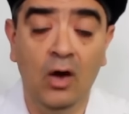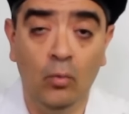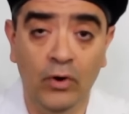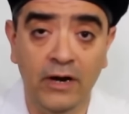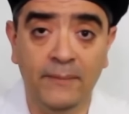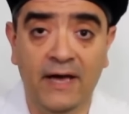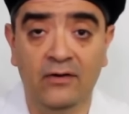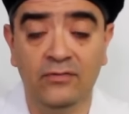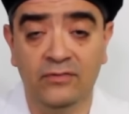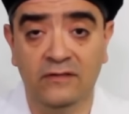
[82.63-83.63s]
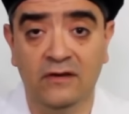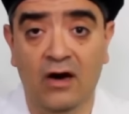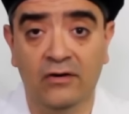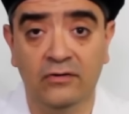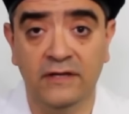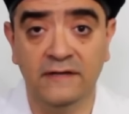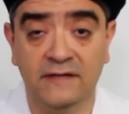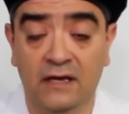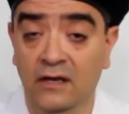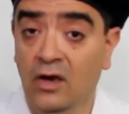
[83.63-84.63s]
What about the daughter,
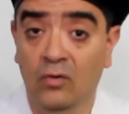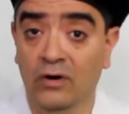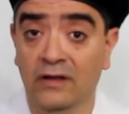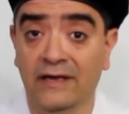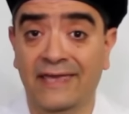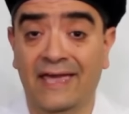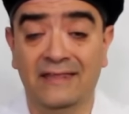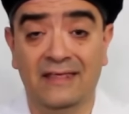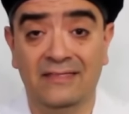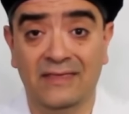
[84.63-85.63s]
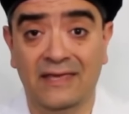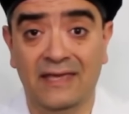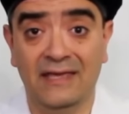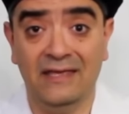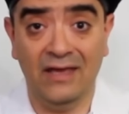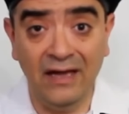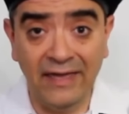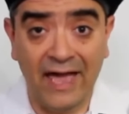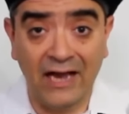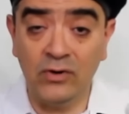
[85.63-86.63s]
Lisa? Well, again, the young
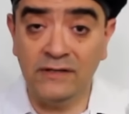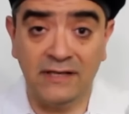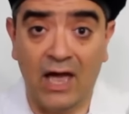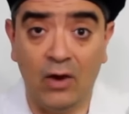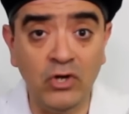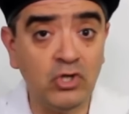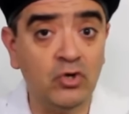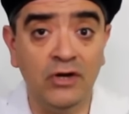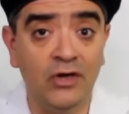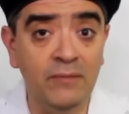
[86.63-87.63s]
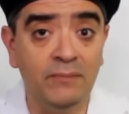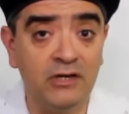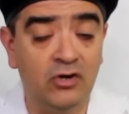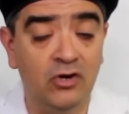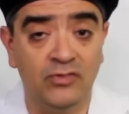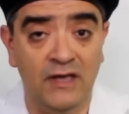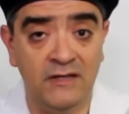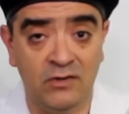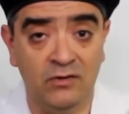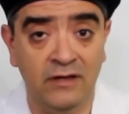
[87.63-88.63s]
actress, I wish her nothing but good
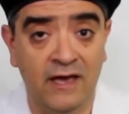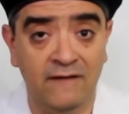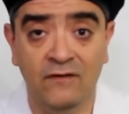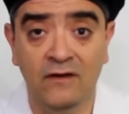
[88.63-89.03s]
things in her life,